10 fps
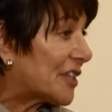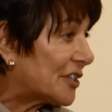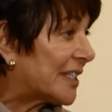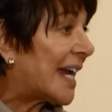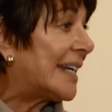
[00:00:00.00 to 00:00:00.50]
the
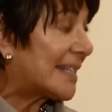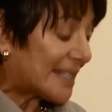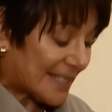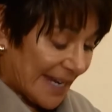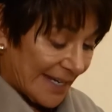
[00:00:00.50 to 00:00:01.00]
United
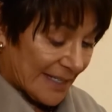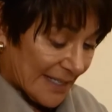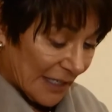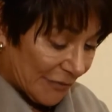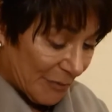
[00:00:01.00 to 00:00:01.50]

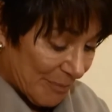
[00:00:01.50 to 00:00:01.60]
States of